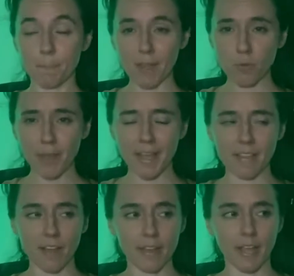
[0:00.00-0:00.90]
the way,
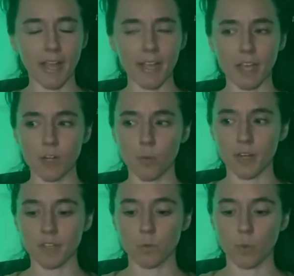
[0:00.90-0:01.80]
like I kind of
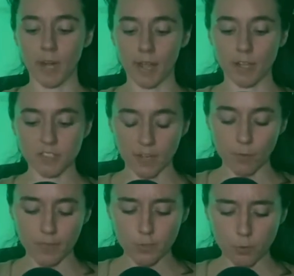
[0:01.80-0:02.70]
wanted, because I
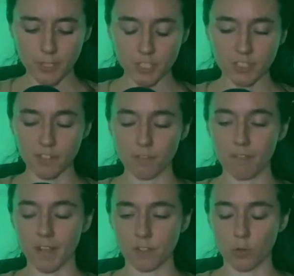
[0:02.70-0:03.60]
read these questions in
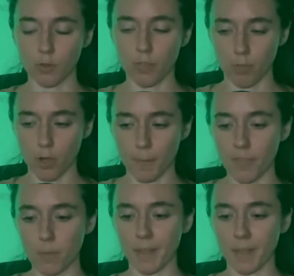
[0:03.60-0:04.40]
advance, so I already thought about them.